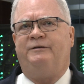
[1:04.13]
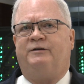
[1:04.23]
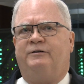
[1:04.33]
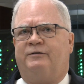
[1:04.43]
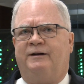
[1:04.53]

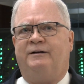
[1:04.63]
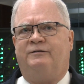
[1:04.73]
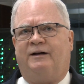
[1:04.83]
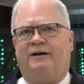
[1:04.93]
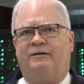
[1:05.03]
such
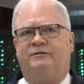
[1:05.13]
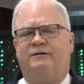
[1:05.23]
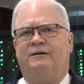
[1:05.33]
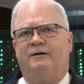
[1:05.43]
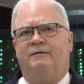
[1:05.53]
things as
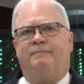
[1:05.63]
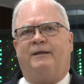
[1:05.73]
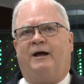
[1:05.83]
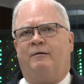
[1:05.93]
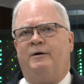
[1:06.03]

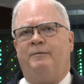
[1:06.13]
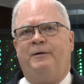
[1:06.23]
how many